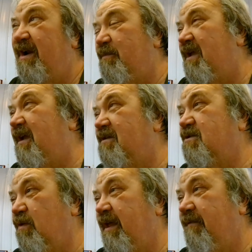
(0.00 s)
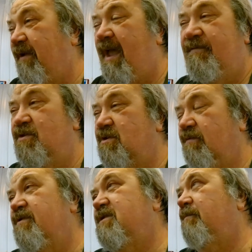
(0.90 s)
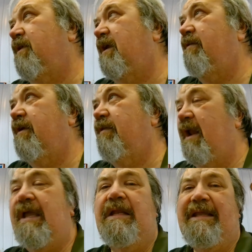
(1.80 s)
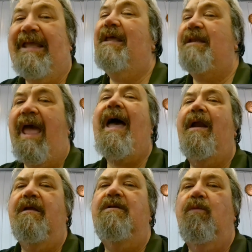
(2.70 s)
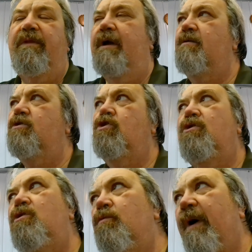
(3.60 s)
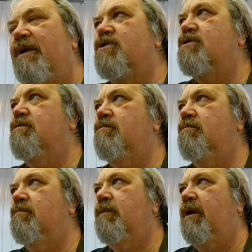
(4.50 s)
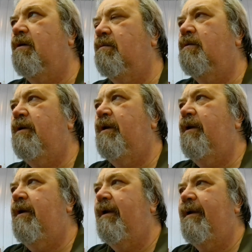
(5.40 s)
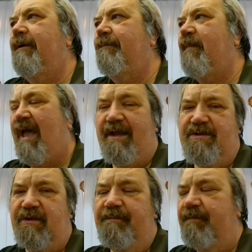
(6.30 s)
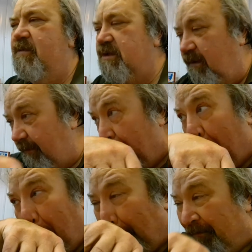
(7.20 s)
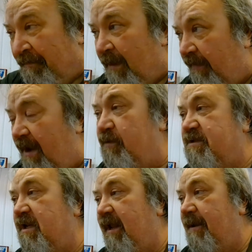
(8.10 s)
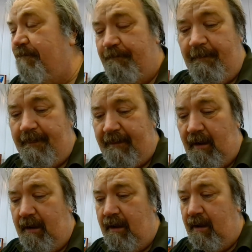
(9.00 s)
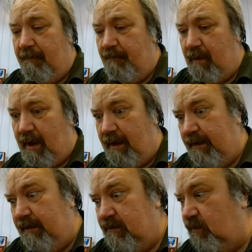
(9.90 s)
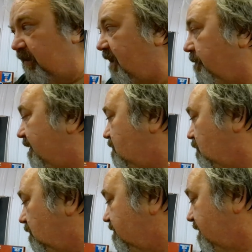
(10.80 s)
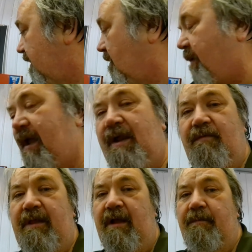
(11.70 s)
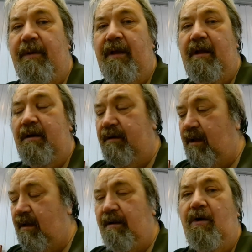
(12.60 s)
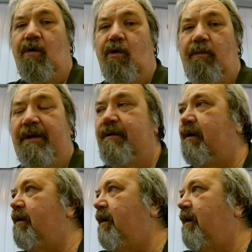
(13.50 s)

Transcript: trying to make it so that if I have to service something in there that I can get at it without too much, you know, hassle. So that was today. I need to clean up my tools and pack everything up and then go home and